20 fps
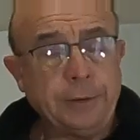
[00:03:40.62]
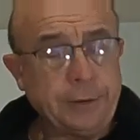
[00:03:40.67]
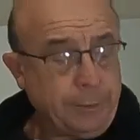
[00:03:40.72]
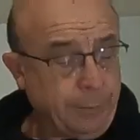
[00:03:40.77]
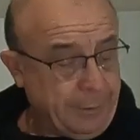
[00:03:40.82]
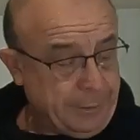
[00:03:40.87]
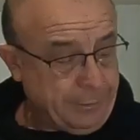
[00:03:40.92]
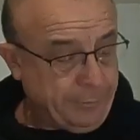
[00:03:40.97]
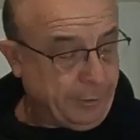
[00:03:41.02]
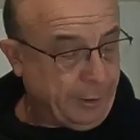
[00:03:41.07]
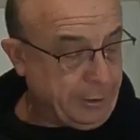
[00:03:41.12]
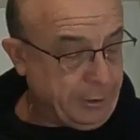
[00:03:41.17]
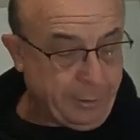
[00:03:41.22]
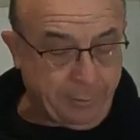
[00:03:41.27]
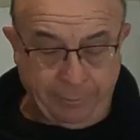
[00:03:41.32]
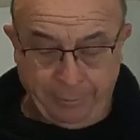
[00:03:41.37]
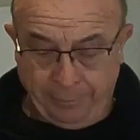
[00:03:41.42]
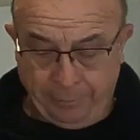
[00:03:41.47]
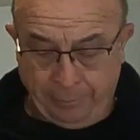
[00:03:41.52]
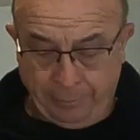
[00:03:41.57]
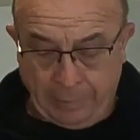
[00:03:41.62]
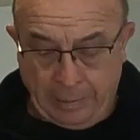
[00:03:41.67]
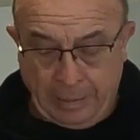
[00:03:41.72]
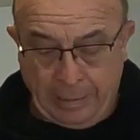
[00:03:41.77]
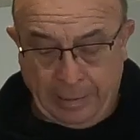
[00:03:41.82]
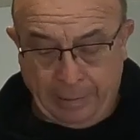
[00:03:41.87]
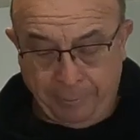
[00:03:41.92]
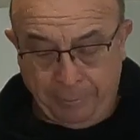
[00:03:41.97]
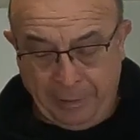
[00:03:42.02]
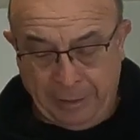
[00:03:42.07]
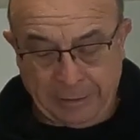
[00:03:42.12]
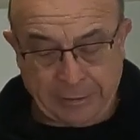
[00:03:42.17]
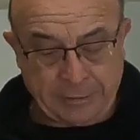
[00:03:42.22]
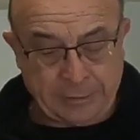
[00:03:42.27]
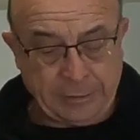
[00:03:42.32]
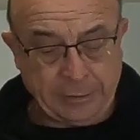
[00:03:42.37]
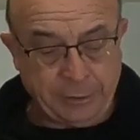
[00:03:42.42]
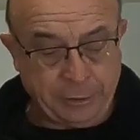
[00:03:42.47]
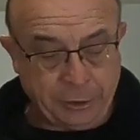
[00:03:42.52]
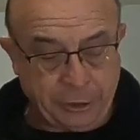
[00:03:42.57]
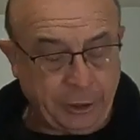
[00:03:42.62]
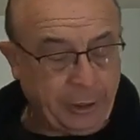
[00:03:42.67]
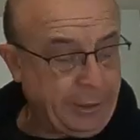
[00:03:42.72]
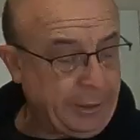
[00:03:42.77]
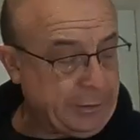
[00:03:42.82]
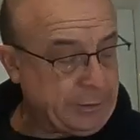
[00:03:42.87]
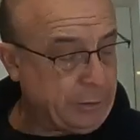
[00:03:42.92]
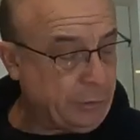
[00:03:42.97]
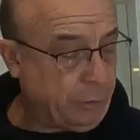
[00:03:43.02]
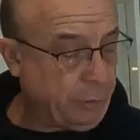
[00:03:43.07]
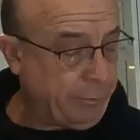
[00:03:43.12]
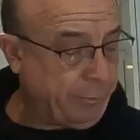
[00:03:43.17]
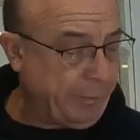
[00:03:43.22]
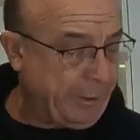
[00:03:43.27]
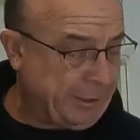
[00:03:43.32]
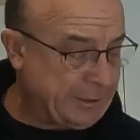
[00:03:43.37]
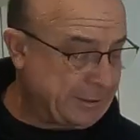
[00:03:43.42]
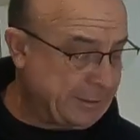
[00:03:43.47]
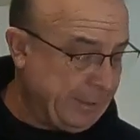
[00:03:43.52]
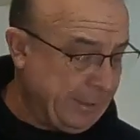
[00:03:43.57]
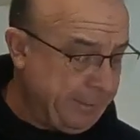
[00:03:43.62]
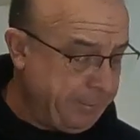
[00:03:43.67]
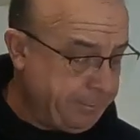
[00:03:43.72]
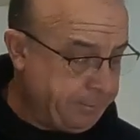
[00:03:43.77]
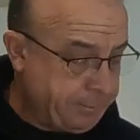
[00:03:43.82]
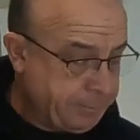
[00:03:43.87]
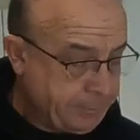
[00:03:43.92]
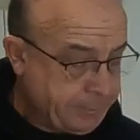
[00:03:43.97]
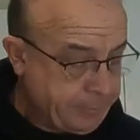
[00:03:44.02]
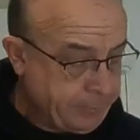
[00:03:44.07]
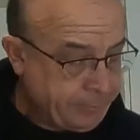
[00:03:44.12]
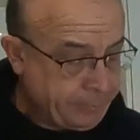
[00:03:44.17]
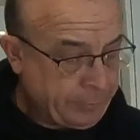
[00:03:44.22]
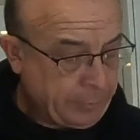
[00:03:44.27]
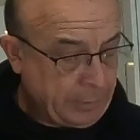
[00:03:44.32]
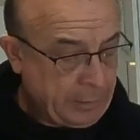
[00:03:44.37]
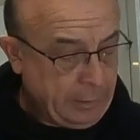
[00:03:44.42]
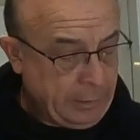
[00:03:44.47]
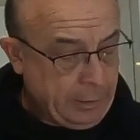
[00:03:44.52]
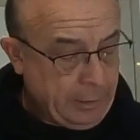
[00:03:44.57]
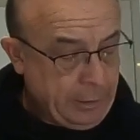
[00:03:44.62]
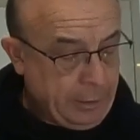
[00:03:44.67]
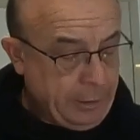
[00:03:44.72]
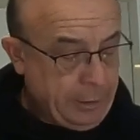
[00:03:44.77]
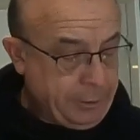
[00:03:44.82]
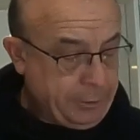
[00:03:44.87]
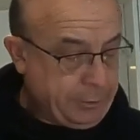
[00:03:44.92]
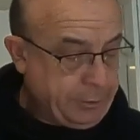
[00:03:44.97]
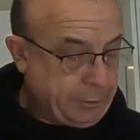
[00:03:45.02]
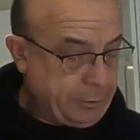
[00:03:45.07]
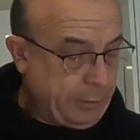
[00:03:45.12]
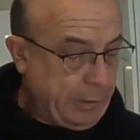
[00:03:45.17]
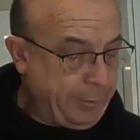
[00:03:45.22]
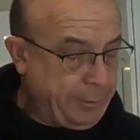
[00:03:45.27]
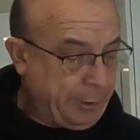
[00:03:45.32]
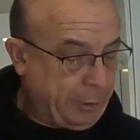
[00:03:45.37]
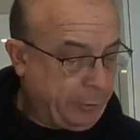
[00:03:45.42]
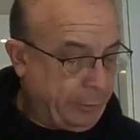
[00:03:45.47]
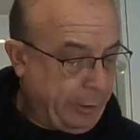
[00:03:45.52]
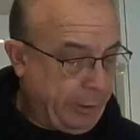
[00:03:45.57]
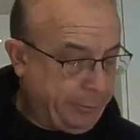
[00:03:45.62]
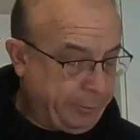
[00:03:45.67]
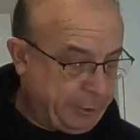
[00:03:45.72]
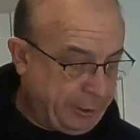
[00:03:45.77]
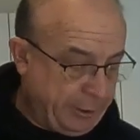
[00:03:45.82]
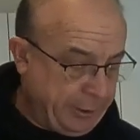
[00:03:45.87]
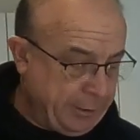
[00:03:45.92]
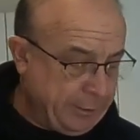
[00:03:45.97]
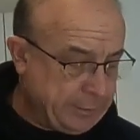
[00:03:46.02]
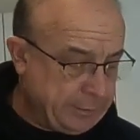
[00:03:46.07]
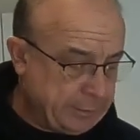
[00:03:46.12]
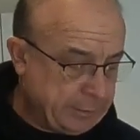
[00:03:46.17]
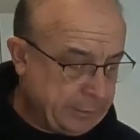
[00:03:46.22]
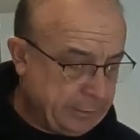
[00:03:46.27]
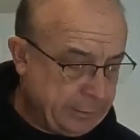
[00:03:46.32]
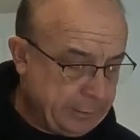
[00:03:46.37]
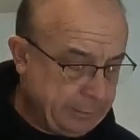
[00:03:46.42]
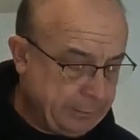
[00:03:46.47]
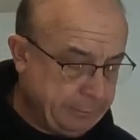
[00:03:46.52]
So once you've got your mince and cheese all mixed up, just grab your cream cheese.